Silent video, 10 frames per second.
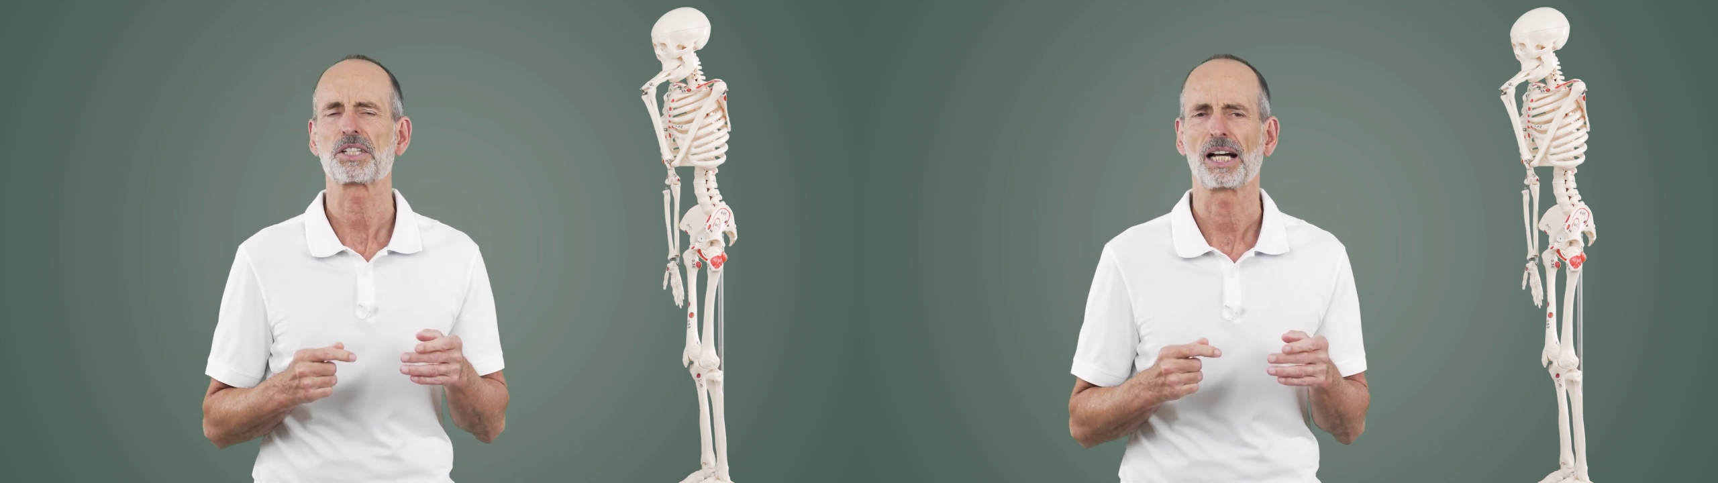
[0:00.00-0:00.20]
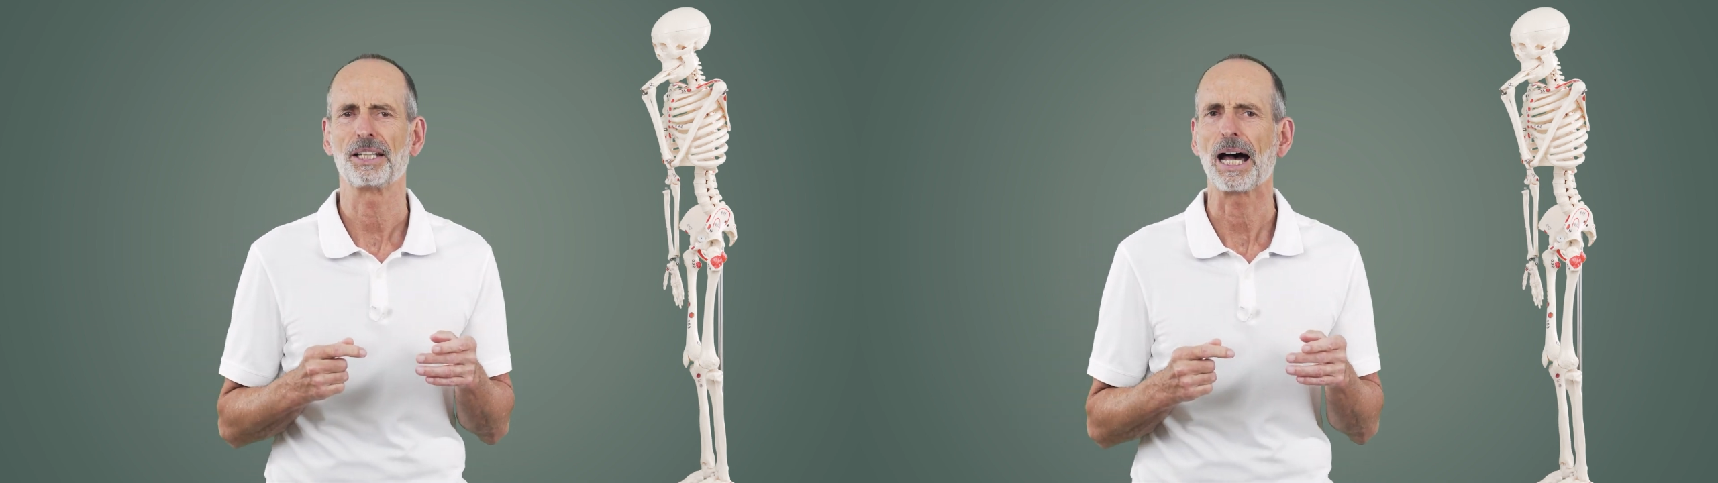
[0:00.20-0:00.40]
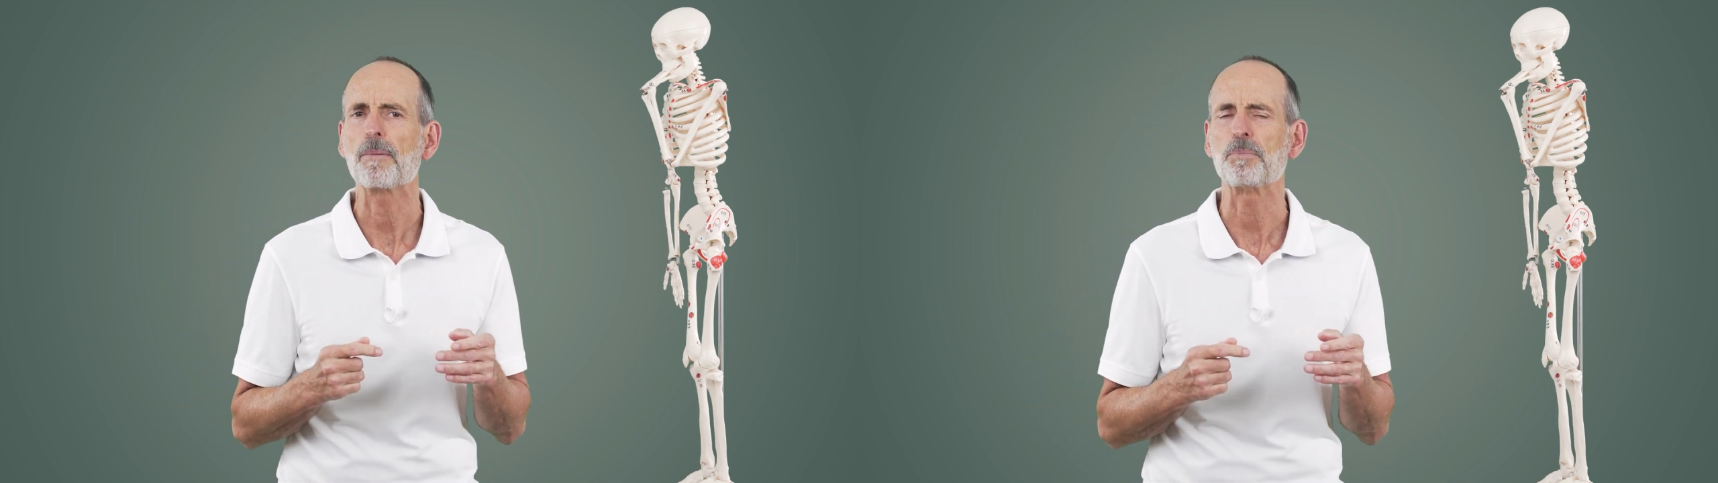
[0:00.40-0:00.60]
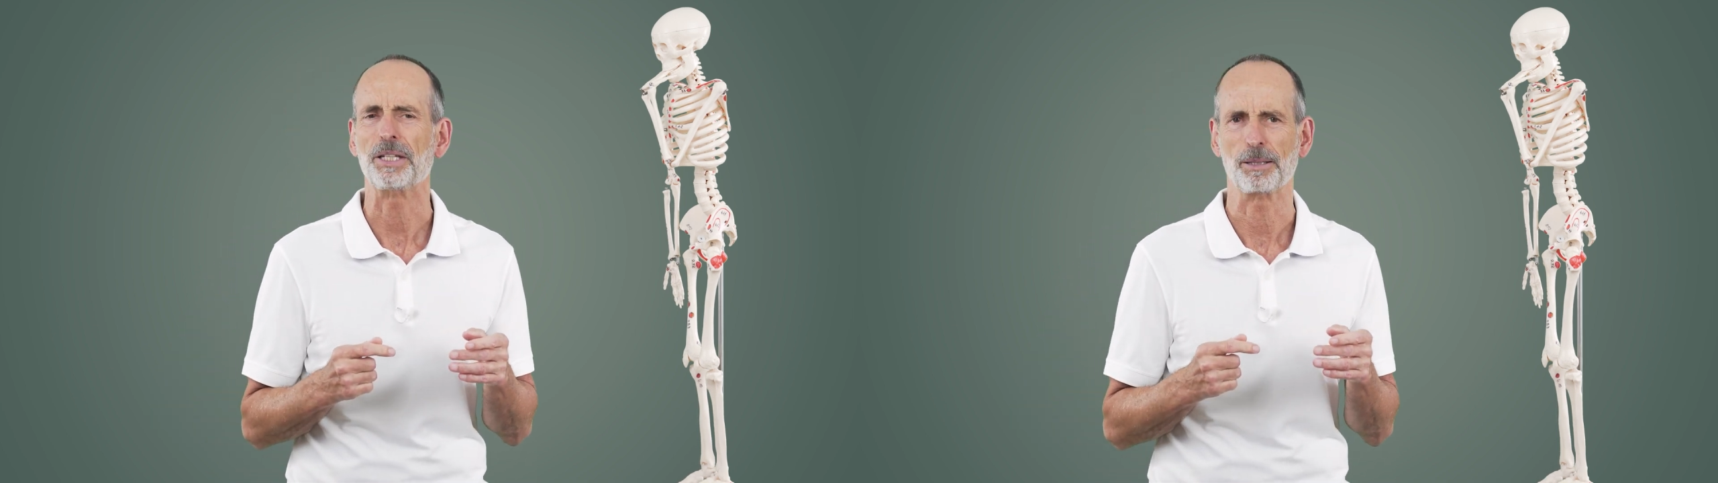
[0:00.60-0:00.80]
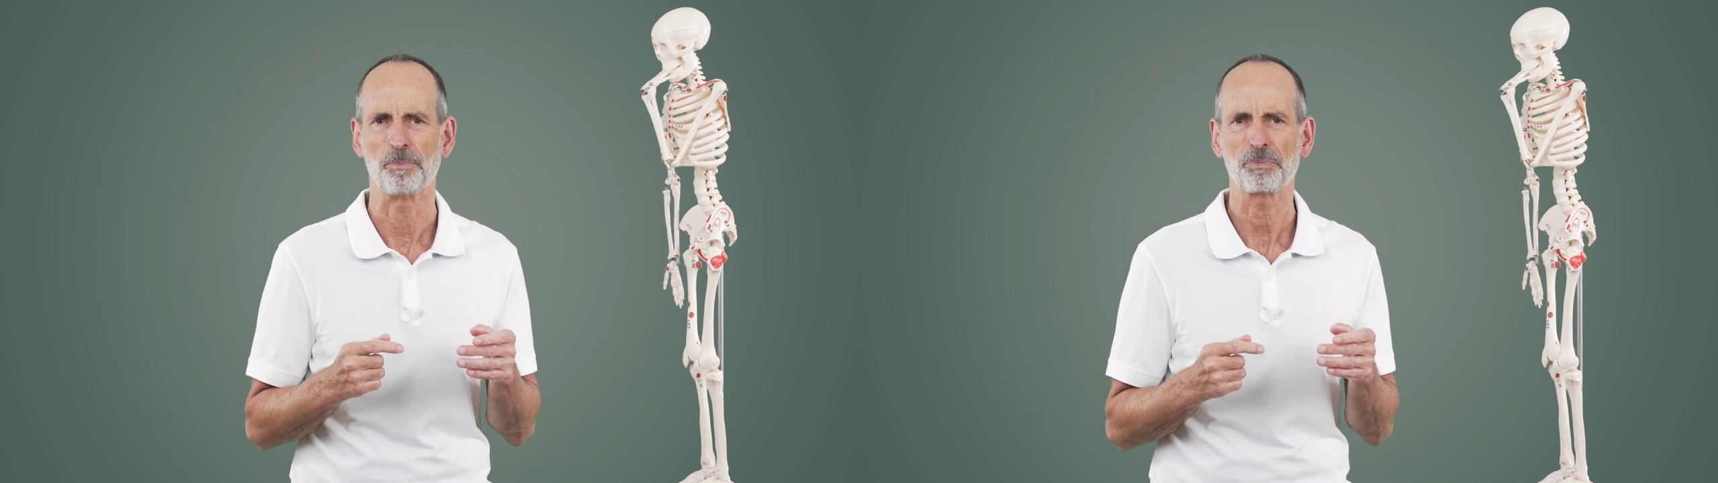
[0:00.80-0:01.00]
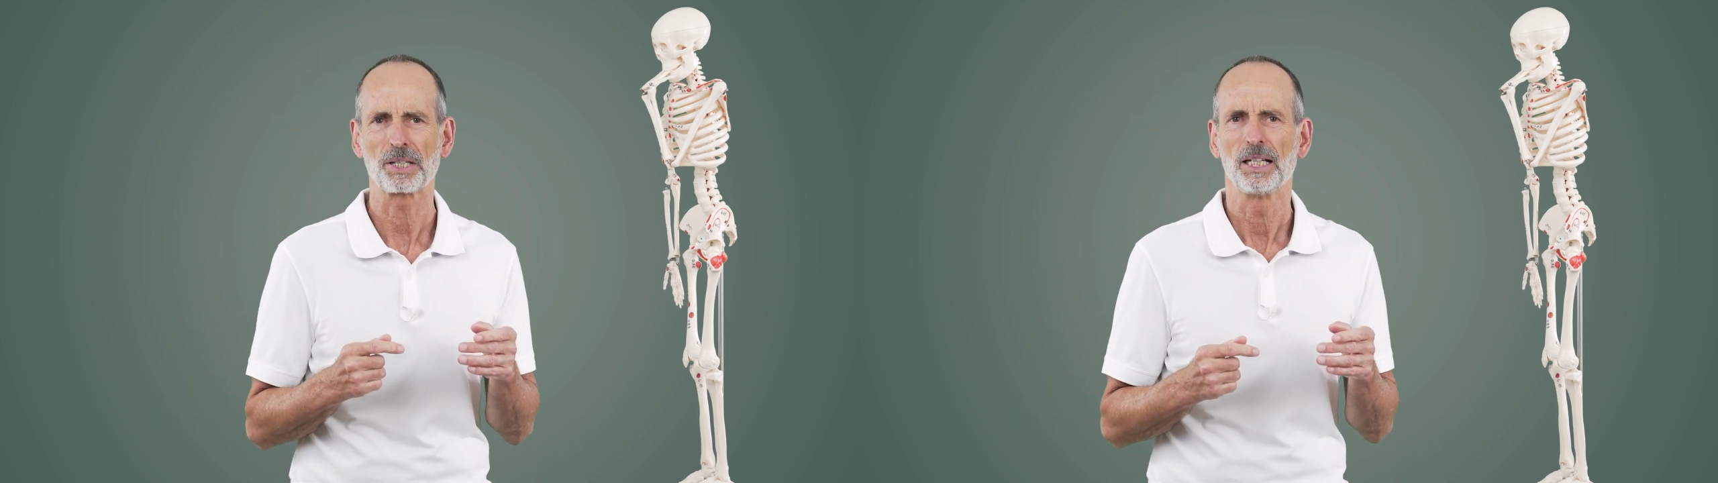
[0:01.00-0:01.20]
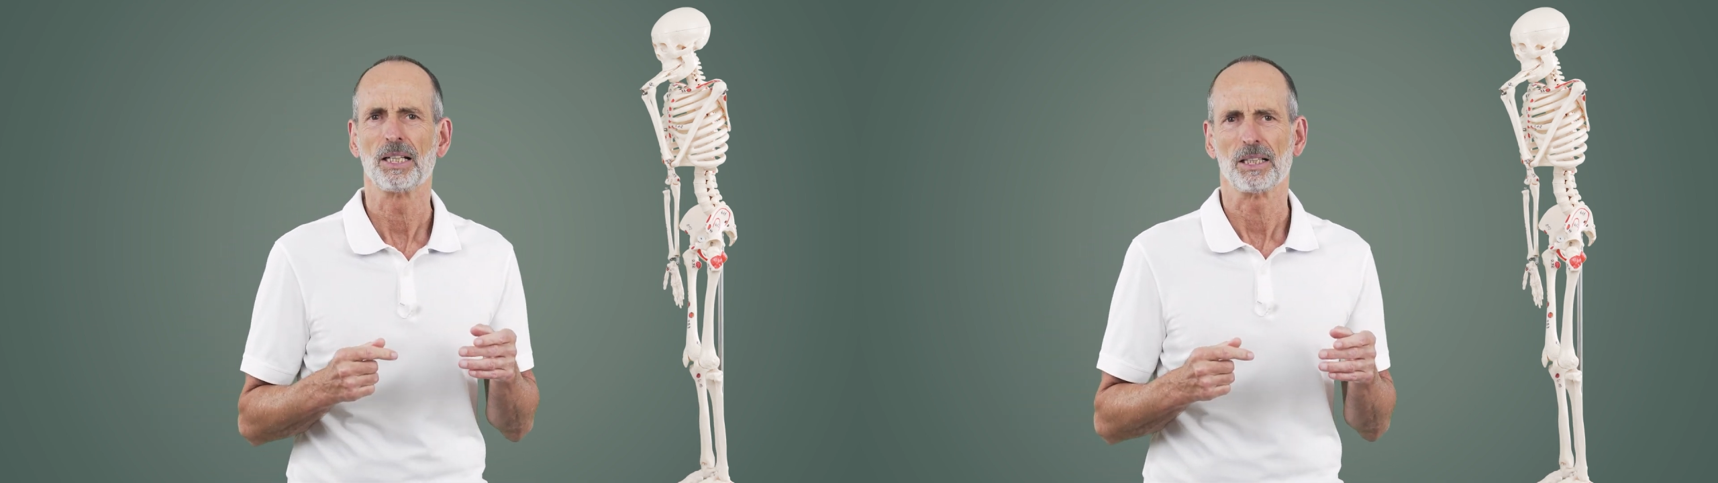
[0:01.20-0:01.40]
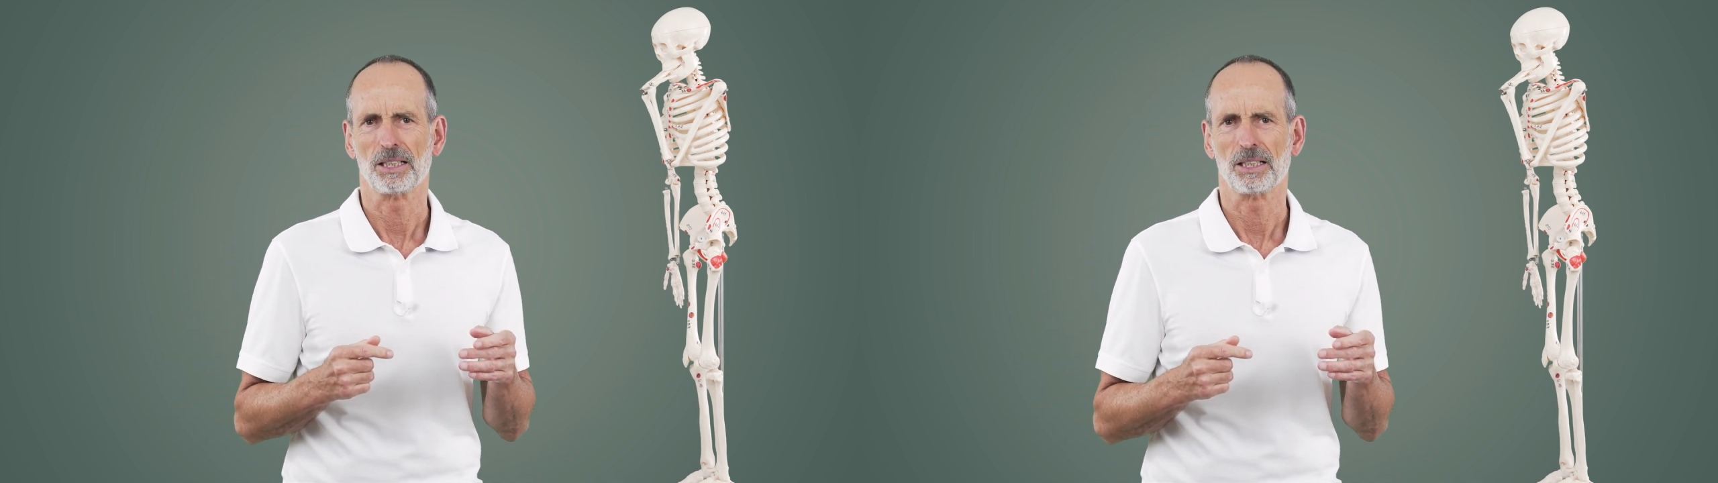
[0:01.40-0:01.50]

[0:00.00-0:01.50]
our flexibility normally